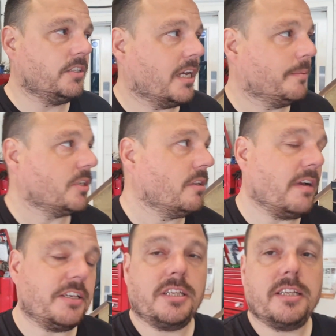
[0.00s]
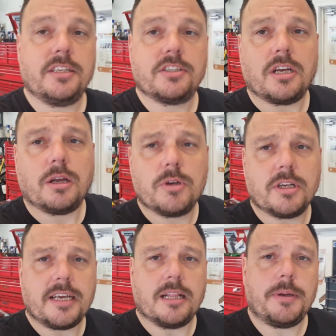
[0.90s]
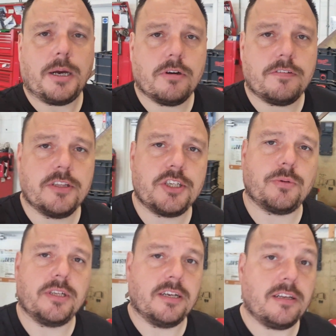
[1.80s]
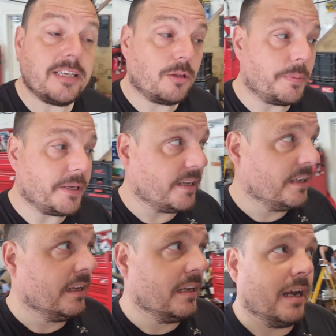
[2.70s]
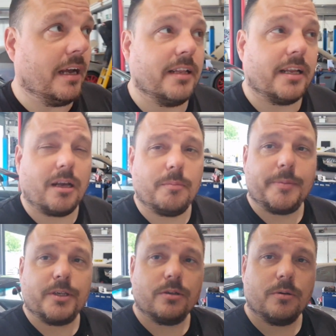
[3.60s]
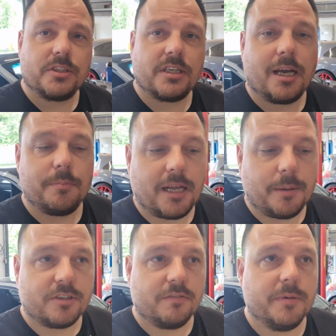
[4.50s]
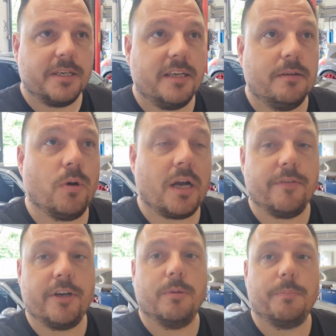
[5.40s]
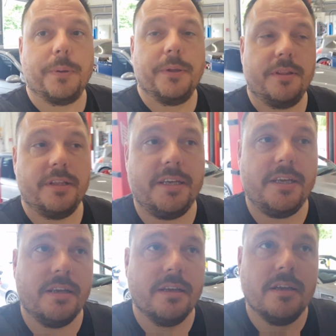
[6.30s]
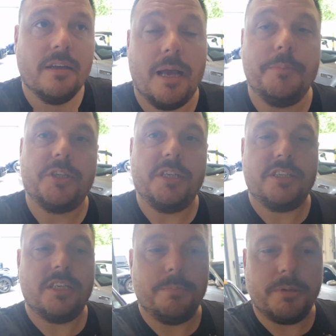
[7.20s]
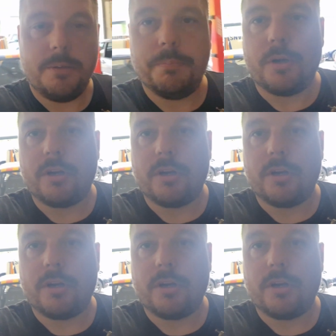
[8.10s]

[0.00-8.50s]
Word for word: in terms of the rest of the install, we're going to get the power off on this one in a little bit, and then I'll maybe do a time lapse of me wiring up the M C C B